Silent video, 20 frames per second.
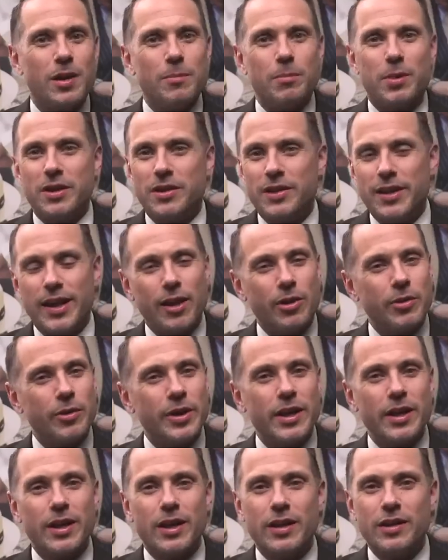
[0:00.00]
But
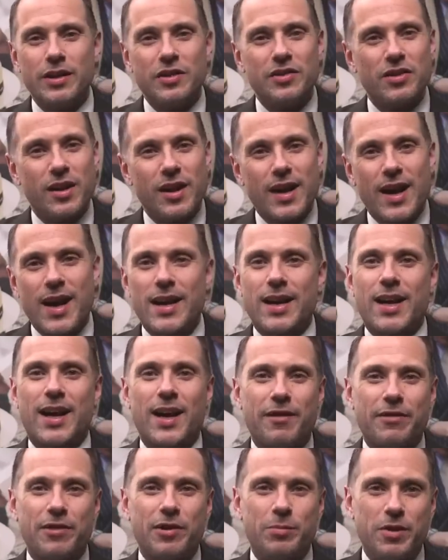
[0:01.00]
tailoring does not
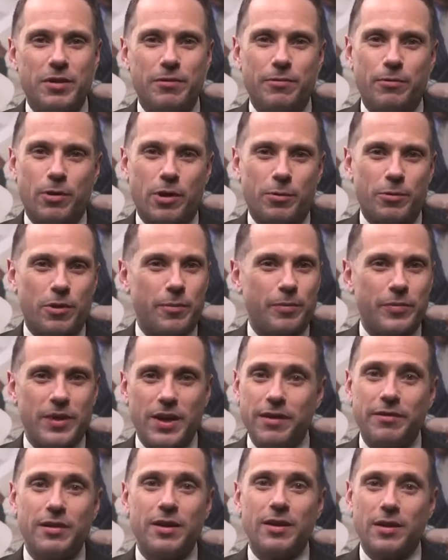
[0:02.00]
have to be formal,
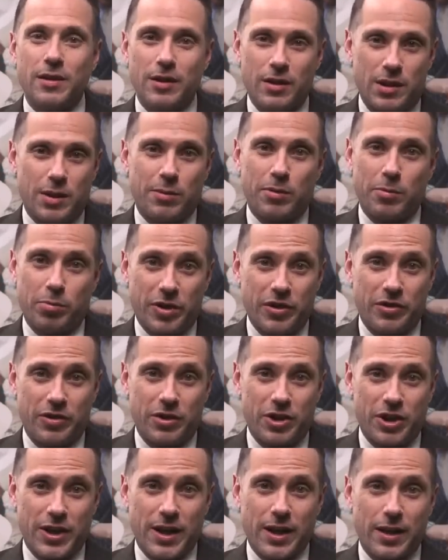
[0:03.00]
even a
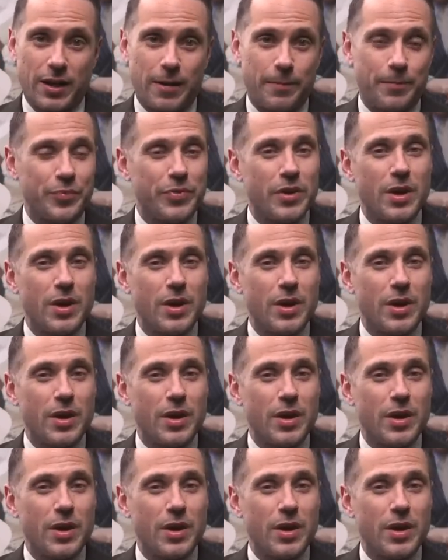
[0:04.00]
double-breasted jacket.